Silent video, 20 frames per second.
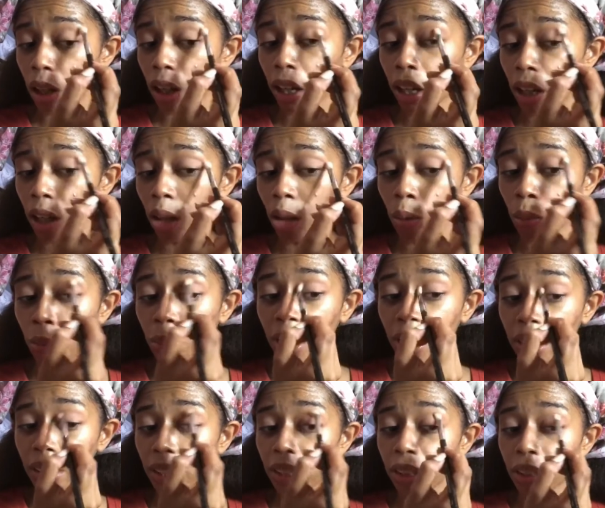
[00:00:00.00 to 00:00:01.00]

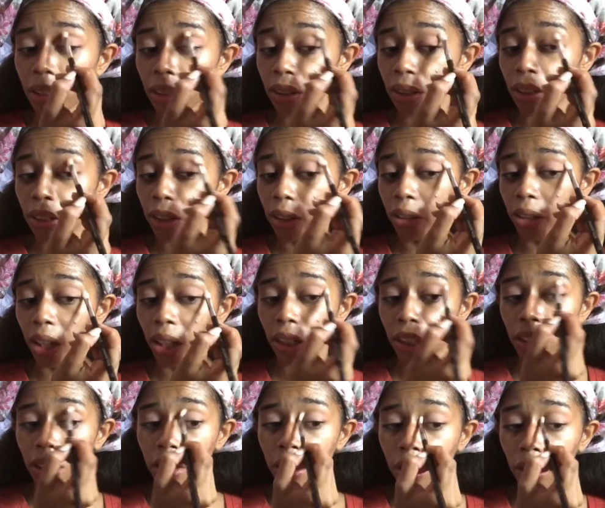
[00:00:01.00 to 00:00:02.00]
but they're not
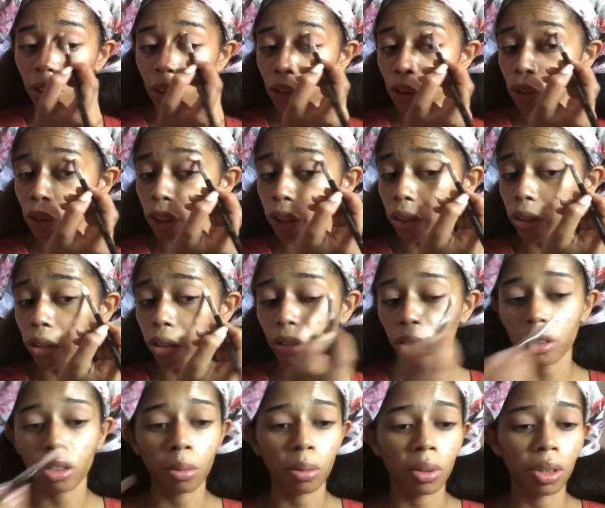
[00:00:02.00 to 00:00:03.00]
necessarily true
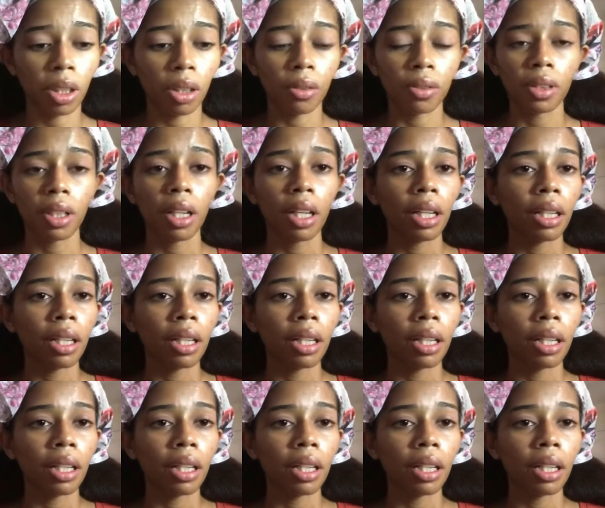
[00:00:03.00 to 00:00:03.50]
characters themselves.